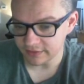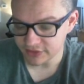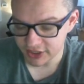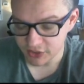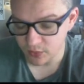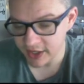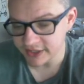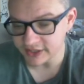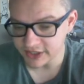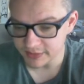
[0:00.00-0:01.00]
Zeke
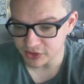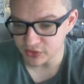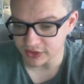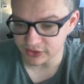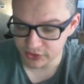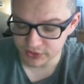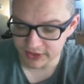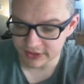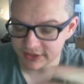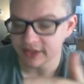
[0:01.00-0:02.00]
wins, and Tips and Tricks
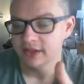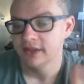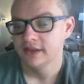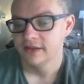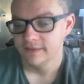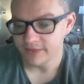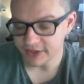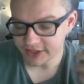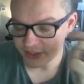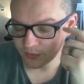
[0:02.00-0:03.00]
loses,
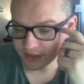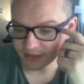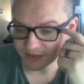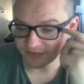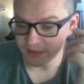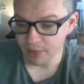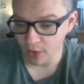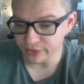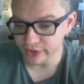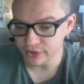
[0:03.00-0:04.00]
then Zeke wins it. But if they
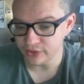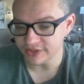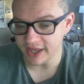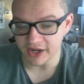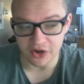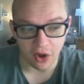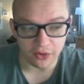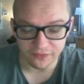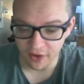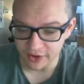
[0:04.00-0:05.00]
both lose, then it
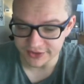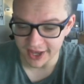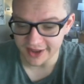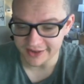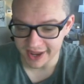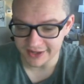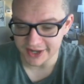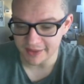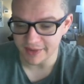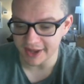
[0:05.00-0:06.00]
all falls on
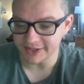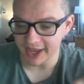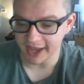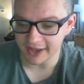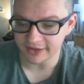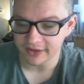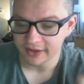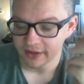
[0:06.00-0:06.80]
Nantab Knights and